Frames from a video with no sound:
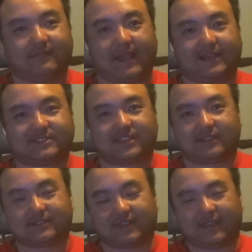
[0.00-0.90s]
ass
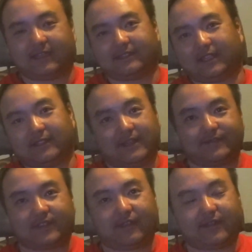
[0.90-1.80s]
kicked and they
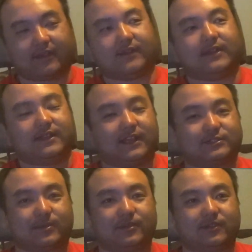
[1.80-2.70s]
left the area.
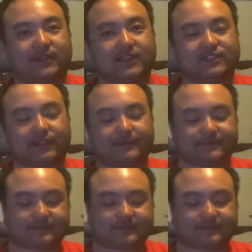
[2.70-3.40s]
That's why we couldn't catch any.